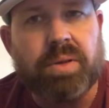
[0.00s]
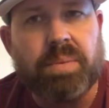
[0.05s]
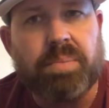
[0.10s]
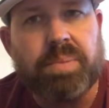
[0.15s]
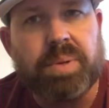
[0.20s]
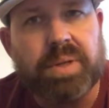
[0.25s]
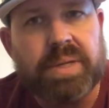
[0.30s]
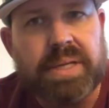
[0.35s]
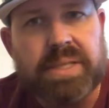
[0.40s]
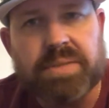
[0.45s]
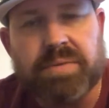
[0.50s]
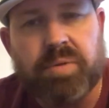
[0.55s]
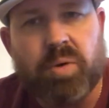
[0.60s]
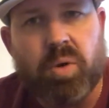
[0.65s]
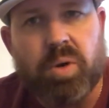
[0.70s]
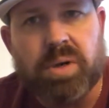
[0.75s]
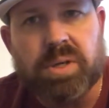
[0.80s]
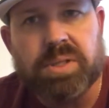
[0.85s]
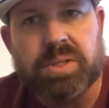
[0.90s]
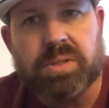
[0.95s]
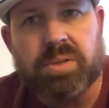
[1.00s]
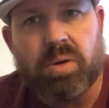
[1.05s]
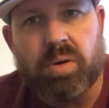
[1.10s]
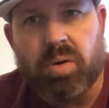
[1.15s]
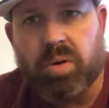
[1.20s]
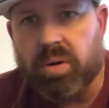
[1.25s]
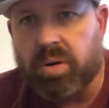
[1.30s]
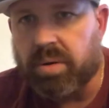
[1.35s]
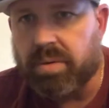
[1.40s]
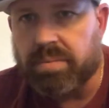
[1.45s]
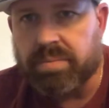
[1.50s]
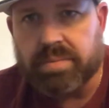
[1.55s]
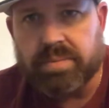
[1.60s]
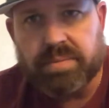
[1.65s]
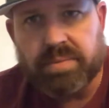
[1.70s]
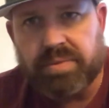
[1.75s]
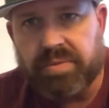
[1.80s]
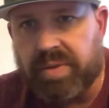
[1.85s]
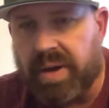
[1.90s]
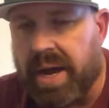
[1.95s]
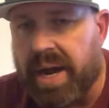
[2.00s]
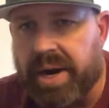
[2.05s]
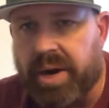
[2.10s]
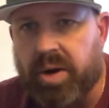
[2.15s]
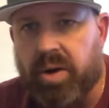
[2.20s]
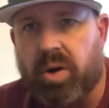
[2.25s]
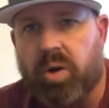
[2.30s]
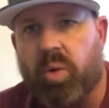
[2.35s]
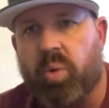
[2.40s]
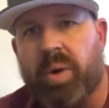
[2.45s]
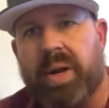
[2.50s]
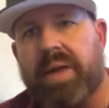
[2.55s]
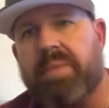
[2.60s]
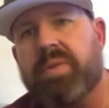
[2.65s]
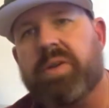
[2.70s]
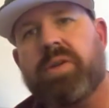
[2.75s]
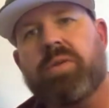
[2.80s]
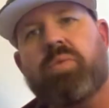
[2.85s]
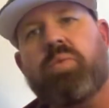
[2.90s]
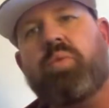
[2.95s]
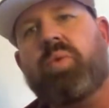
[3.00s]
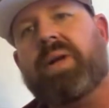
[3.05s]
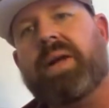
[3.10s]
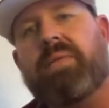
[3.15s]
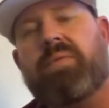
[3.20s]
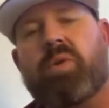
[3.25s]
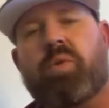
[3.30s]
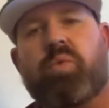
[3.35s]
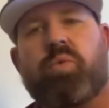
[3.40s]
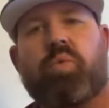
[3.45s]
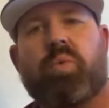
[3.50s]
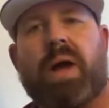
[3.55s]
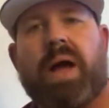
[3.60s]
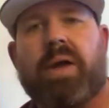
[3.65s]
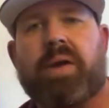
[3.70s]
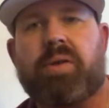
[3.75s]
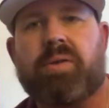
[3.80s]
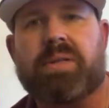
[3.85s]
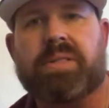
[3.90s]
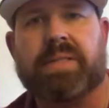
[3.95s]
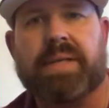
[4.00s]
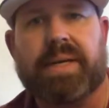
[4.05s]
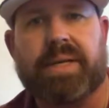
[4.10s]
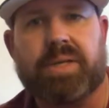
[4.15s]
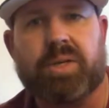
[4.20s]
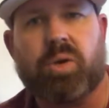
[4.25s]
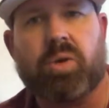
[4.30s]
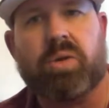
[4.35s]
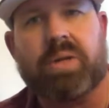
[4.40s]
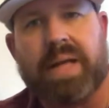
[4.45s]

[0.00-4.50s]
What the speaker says: police force or fire or whatever route you decide to go.